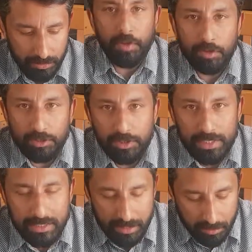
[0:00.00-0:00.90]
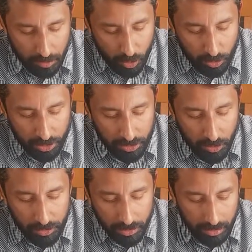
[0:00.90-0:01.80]
We also need some coconut
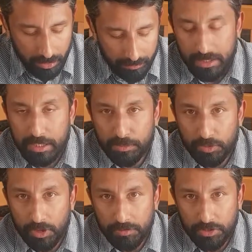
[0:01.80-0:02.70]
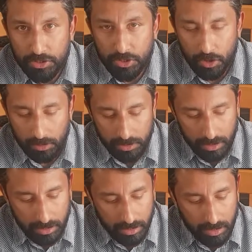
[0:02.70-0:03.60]
oil, teaspoon of salt,
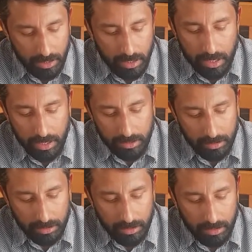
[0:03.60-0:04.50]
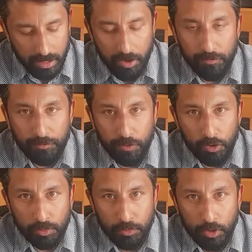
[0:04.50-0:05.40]
and
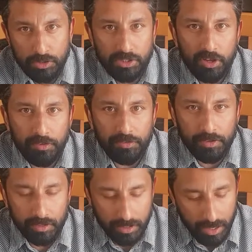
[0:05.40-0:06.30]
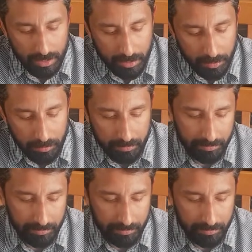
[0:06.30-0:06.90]
4 pods of cardamom.